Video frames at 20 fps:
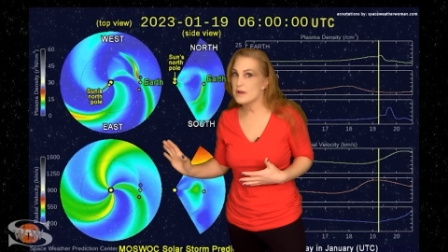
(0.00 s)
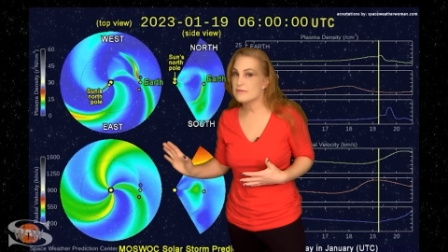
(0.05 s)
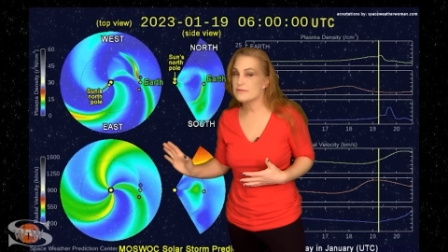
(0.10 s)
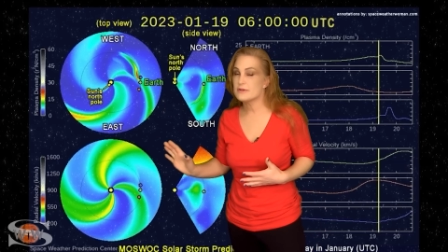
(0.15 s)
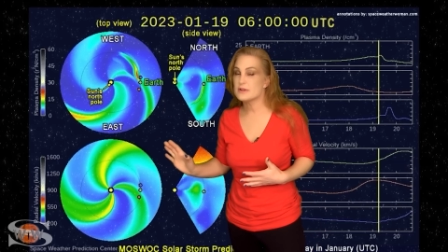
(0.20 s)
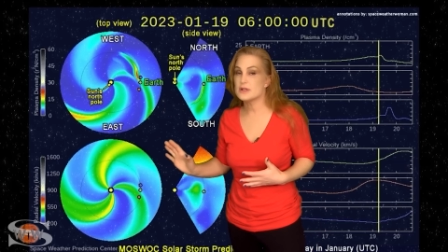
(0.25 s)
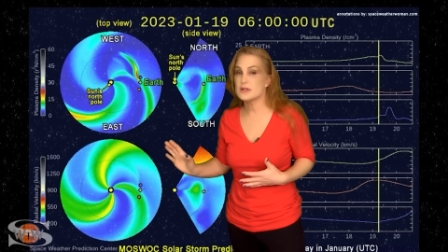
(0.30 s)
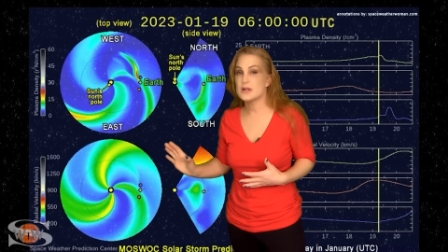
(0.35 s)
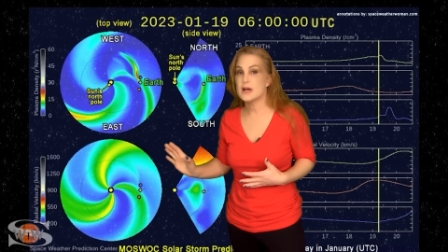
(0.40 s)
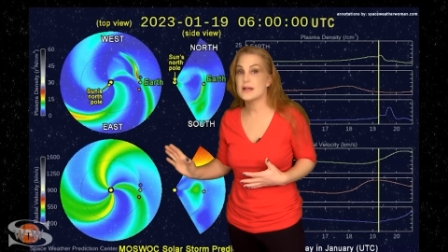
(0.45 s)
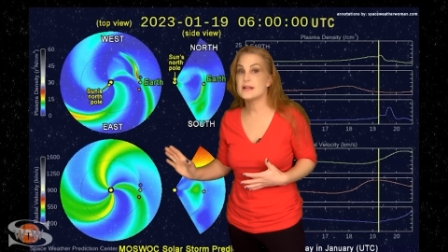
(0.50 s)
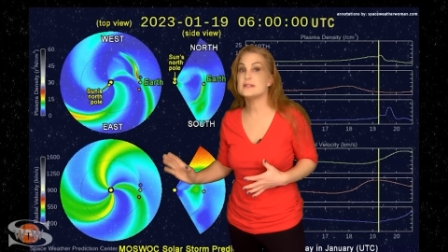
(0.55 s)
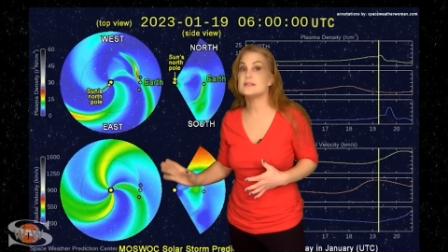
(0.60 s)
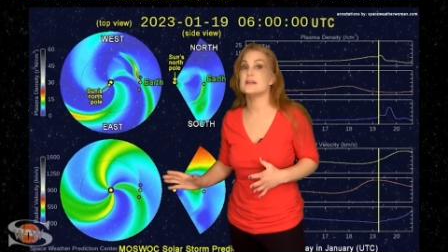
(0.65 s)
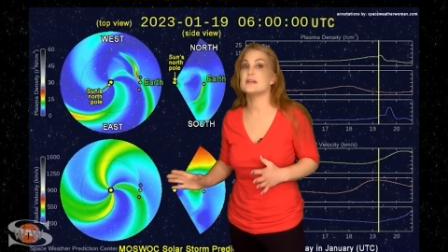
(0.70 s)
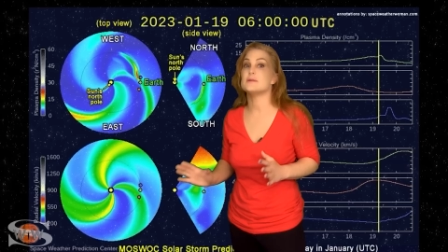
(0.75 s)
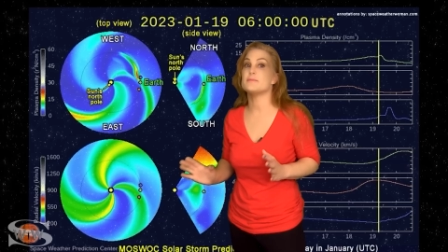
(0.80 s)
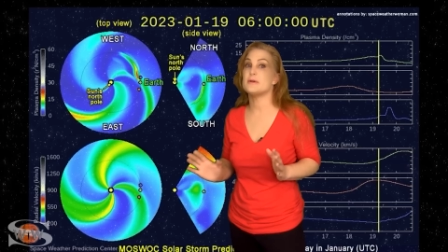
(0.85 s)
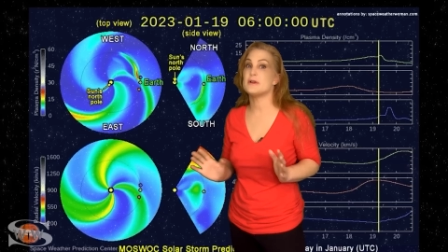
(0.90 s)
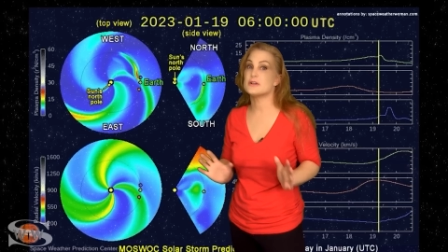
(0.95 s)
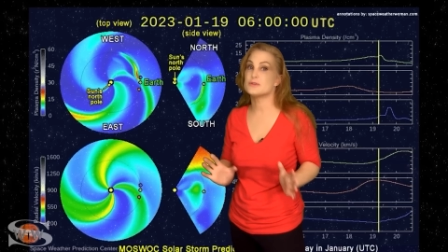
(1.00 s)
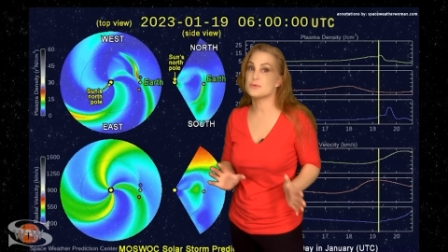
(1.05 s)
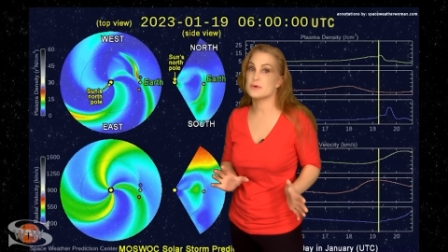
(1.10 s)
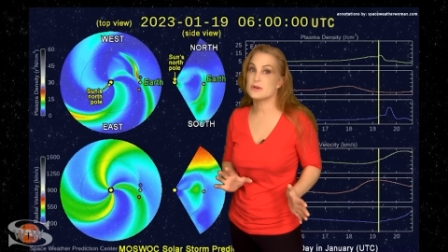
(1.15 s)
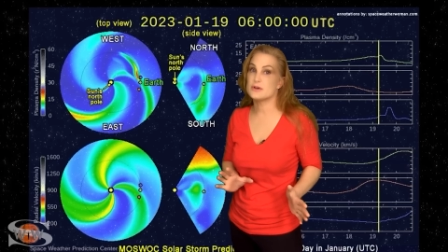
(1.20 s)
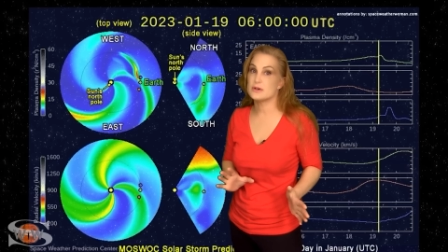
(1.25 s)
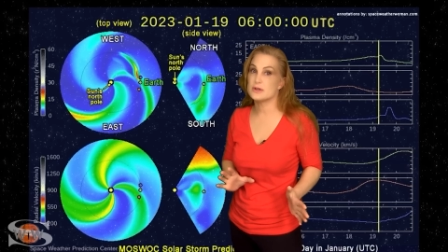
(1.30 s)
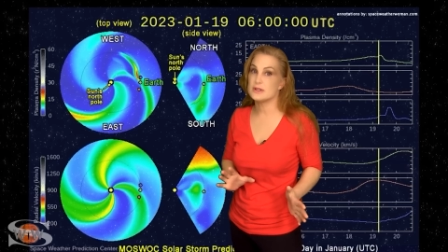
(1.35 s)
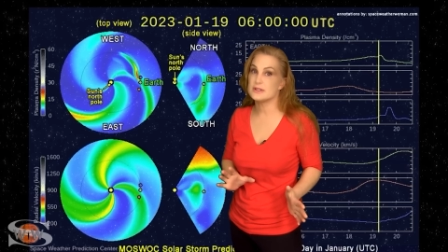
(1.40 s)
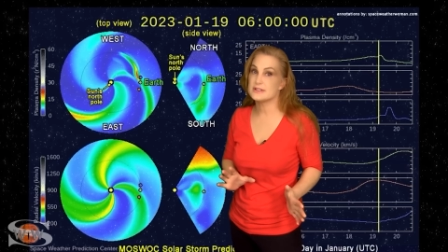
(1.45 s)
wait for the 19th because we
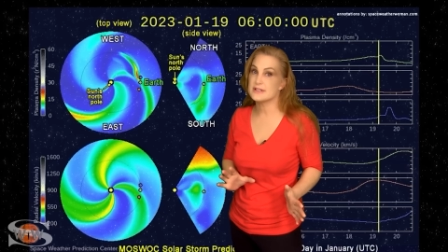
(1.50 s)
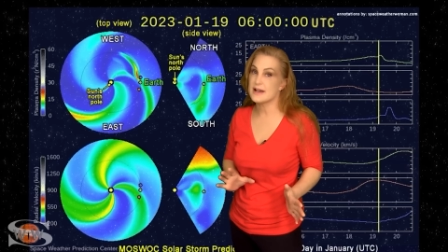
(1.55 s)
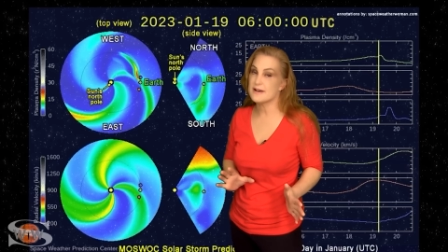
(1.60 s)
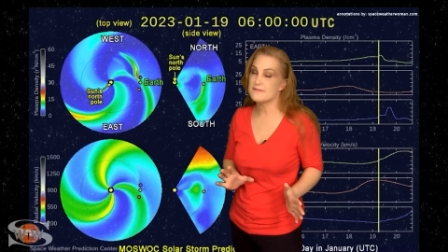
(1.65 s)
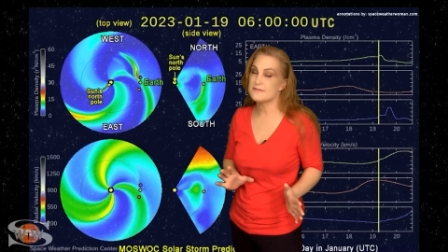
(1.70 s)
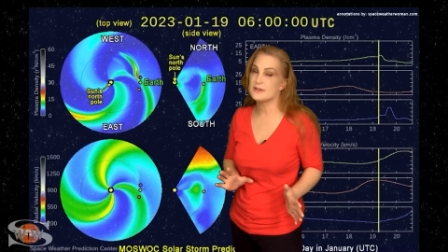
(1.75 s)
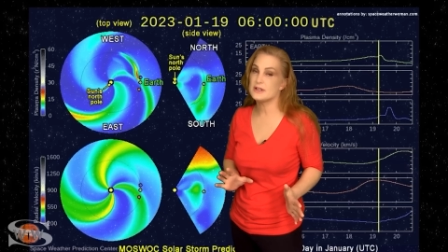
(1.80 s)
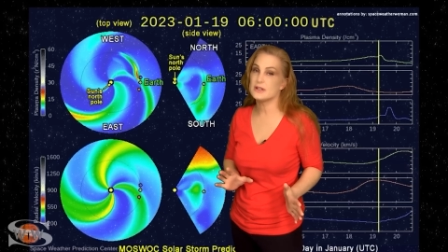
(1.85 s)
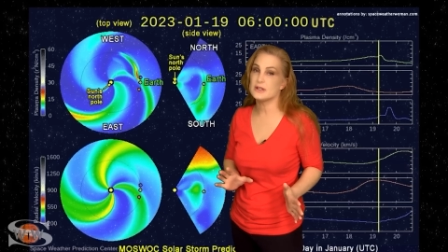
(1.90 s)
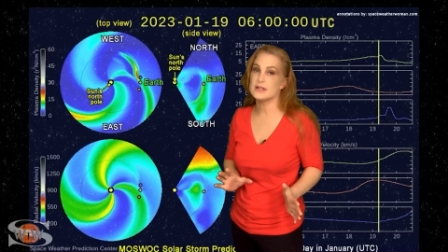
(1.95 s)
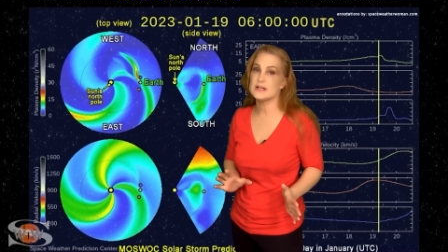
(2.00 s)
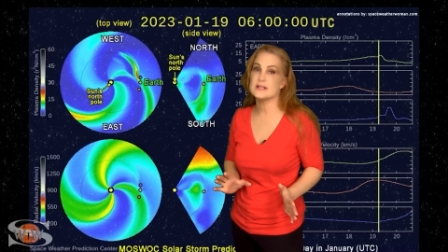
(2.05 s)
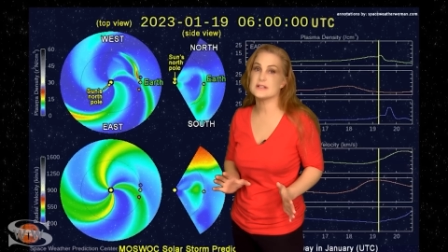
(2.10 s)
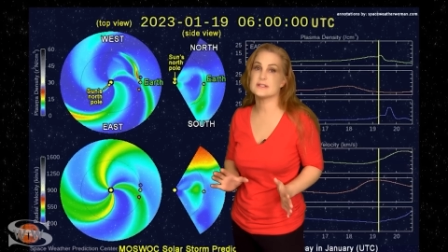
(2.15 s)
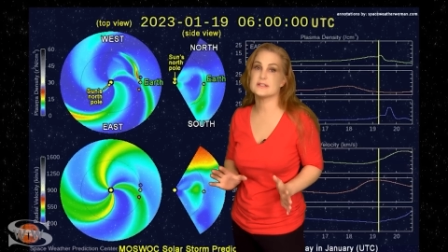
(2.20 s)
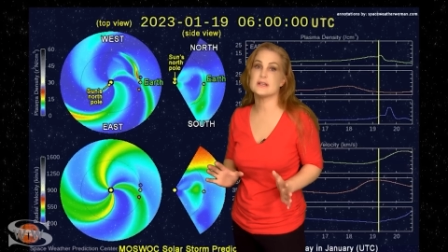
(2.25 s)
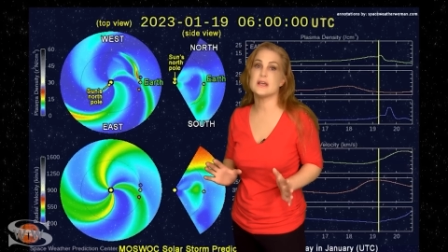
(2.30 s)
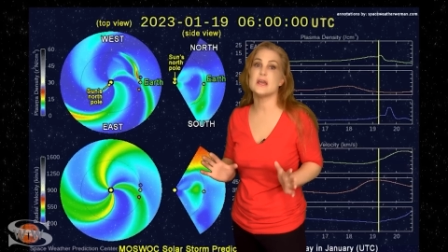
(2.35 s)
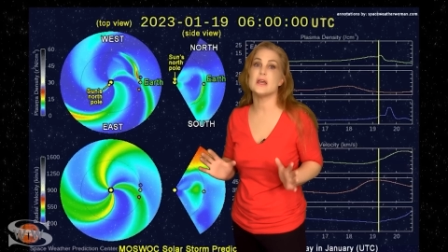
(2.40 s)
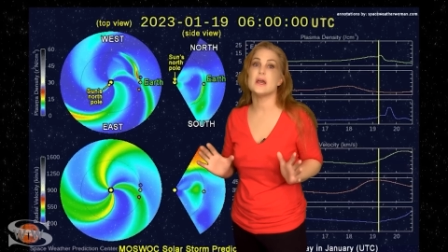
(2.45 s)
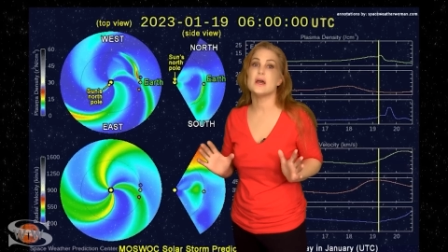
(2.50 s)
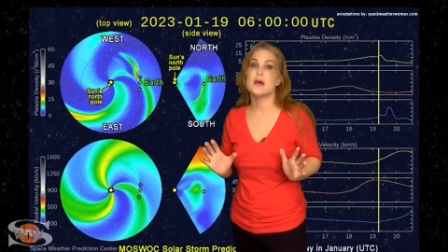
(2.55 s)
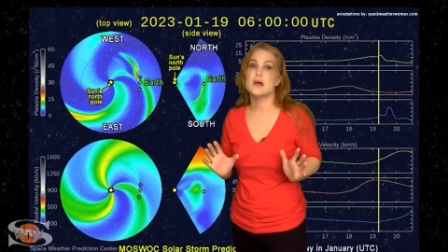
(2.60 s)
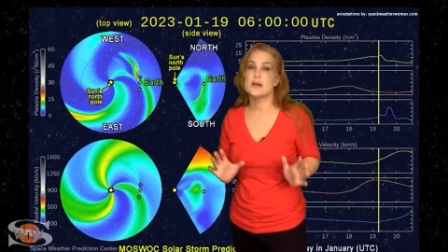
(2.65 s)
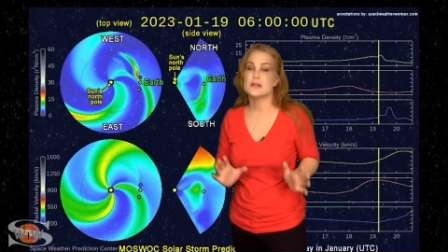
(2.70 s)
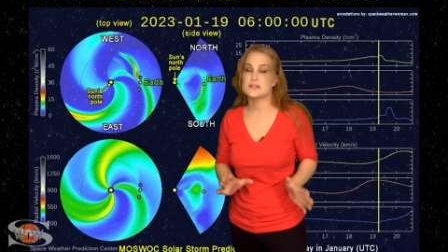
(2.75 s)
could definitely see